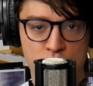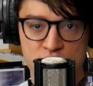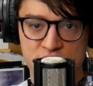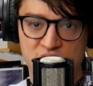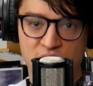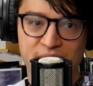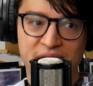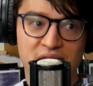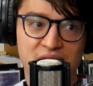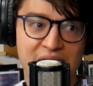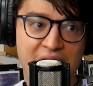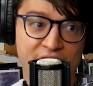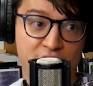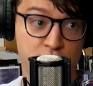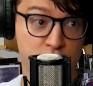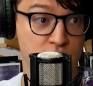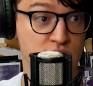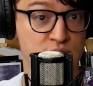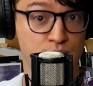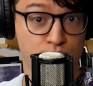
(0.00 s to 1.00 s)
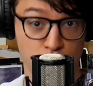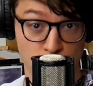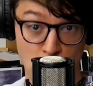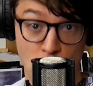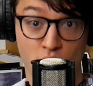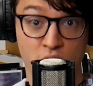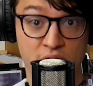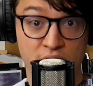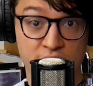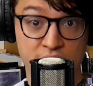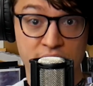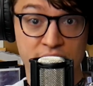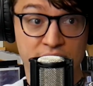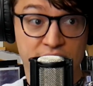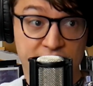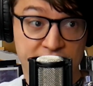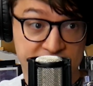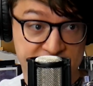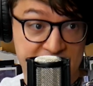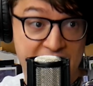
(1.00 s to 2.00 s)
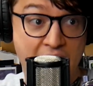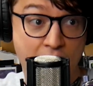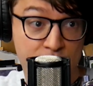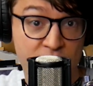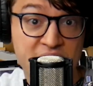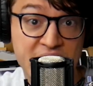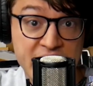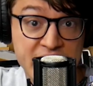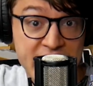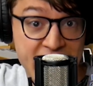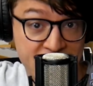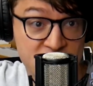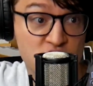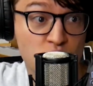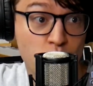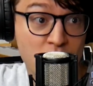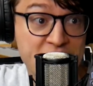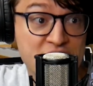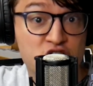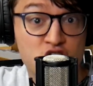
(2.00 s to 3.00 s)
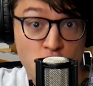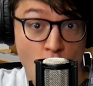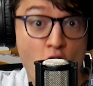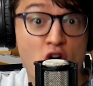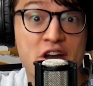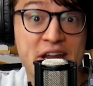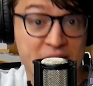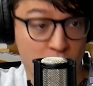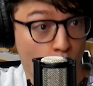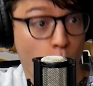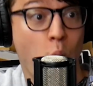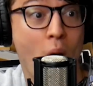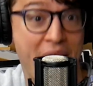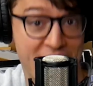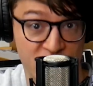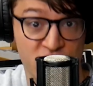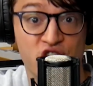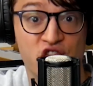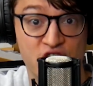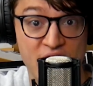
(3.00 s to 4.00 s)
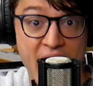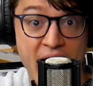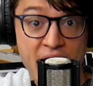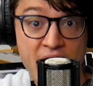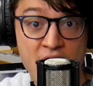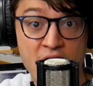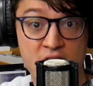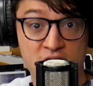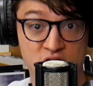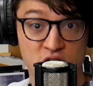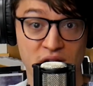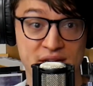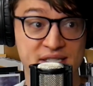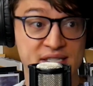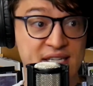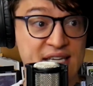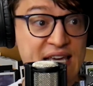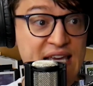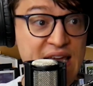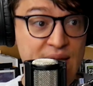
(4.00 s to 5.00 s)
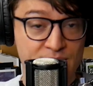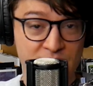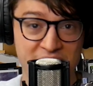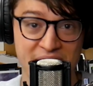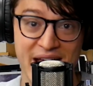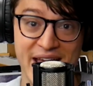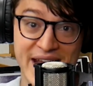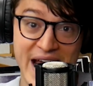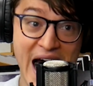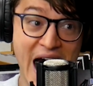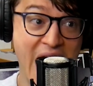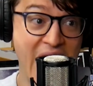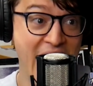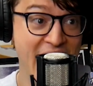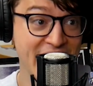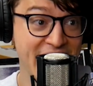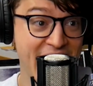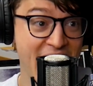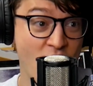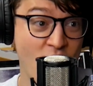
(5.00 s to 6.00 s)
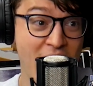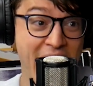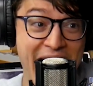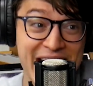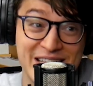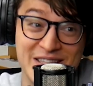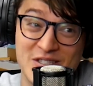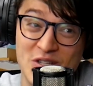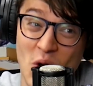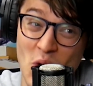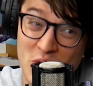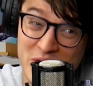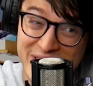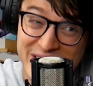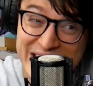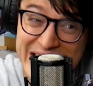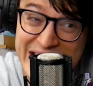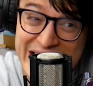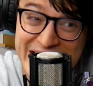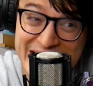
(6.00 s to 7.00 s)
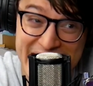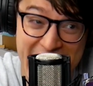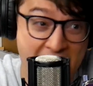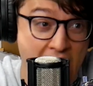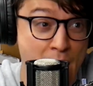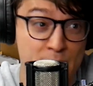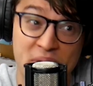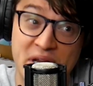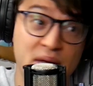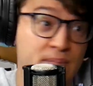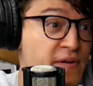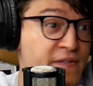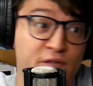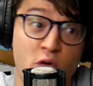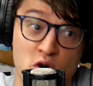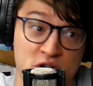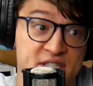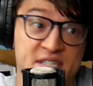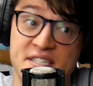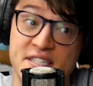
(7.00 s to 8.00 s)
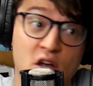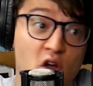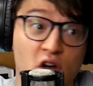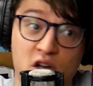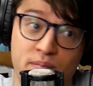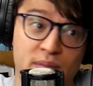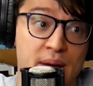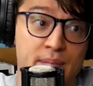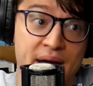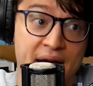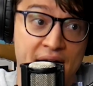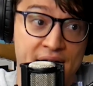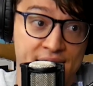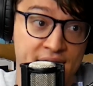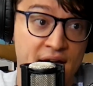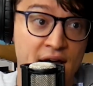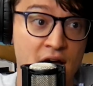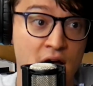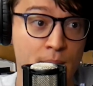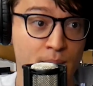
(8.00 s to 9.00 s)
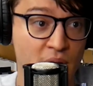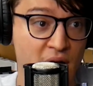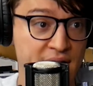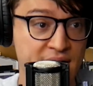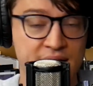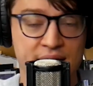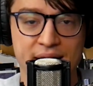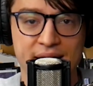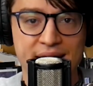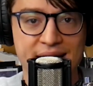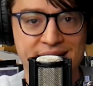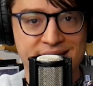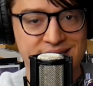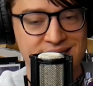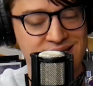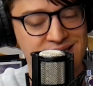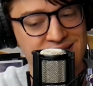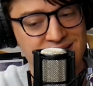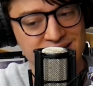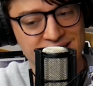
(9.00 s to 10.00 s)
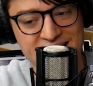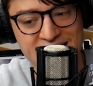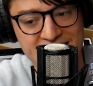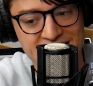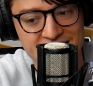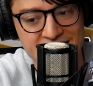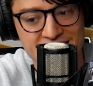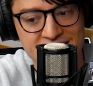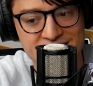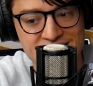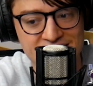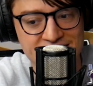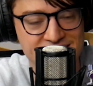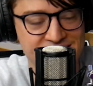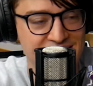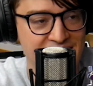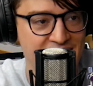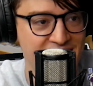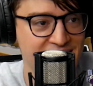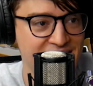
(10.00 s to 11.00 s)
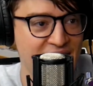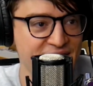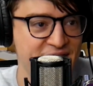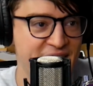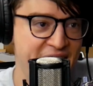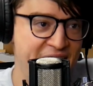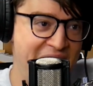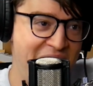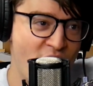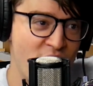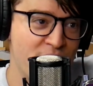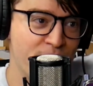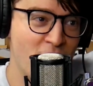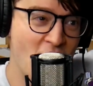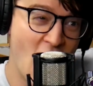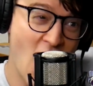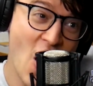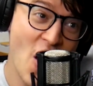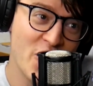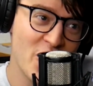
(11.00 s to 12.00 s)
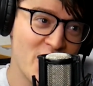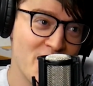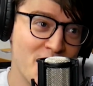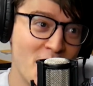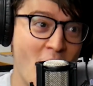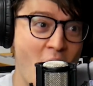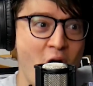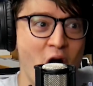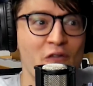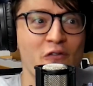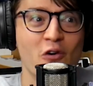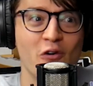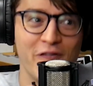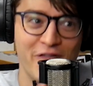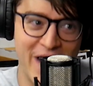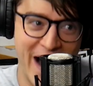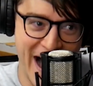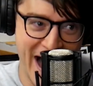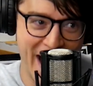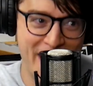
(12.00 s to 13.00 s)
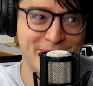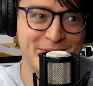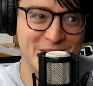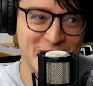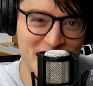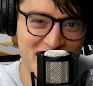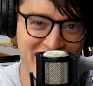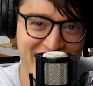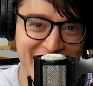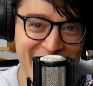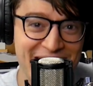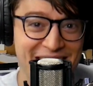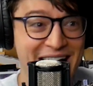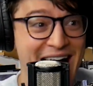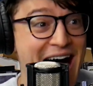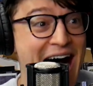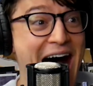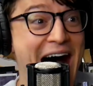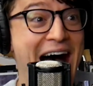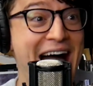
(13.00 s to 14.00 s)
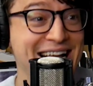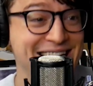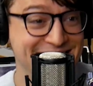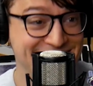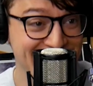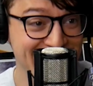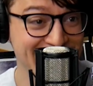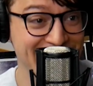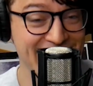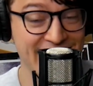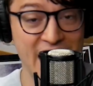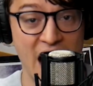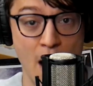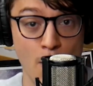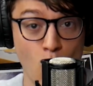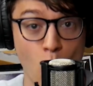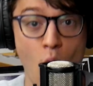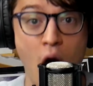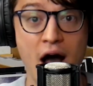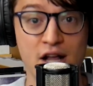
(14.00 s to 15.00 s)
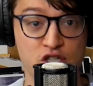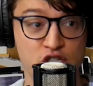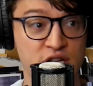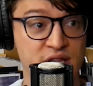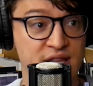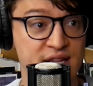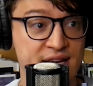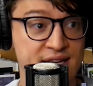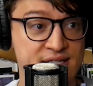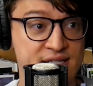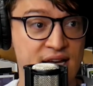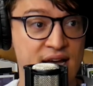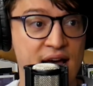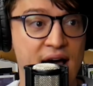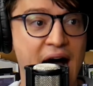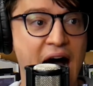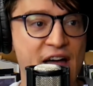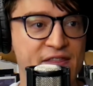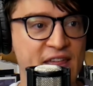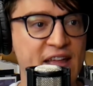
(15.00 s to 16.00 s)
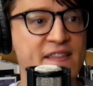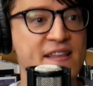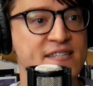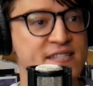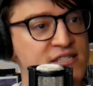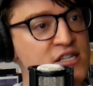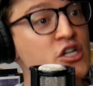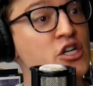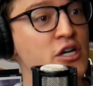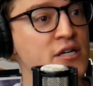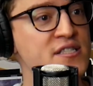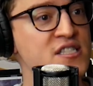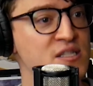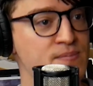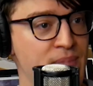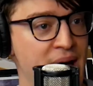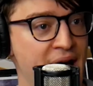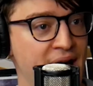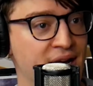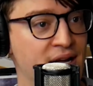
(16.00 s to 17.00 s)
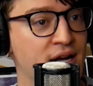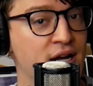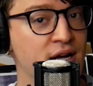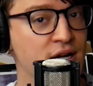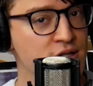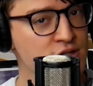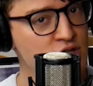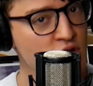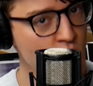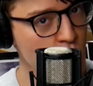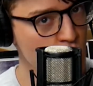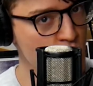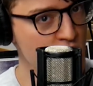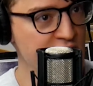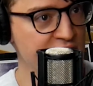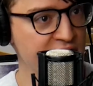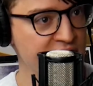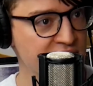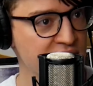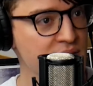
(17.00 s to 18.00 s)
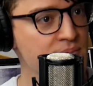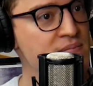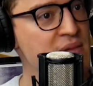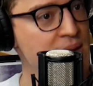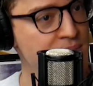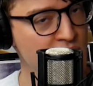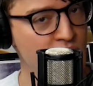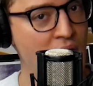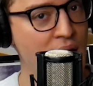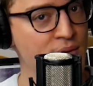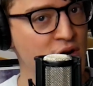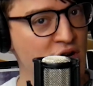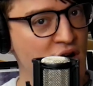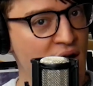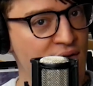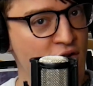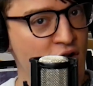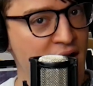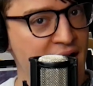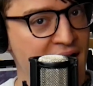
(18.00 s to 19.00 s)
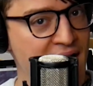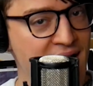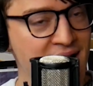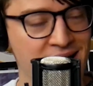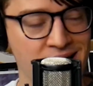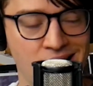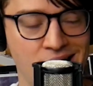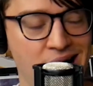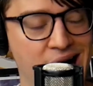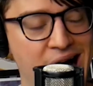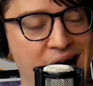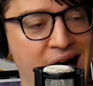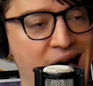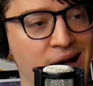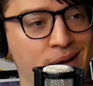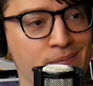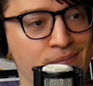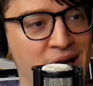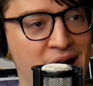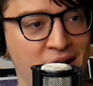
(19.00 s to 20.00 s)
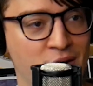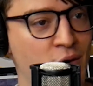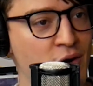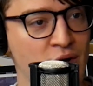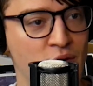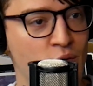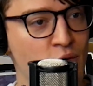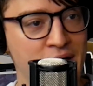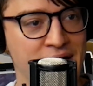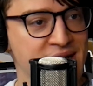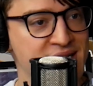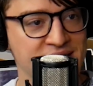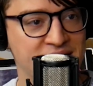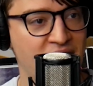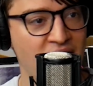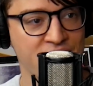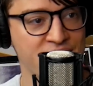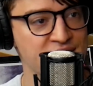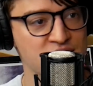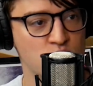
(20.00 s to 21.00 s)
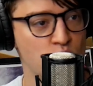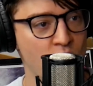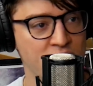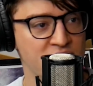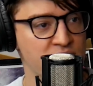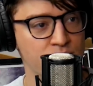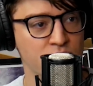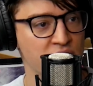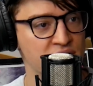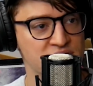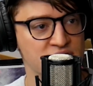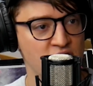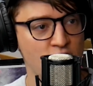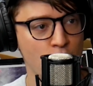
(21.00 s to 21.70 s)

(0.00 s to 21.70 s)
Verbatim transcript: where there's gonna be a lot of news broke, is happening next week, starting Wednesday. So let's keep an eye out. I don't see this happening before Silk, my man, but it's kids. It's kind of got the Harry Potter Marvel vibe to it. I dig it. I'm watching this. I think this is a good spec to read. Maybe grab a cover A. I'm not going crazy on these graded books,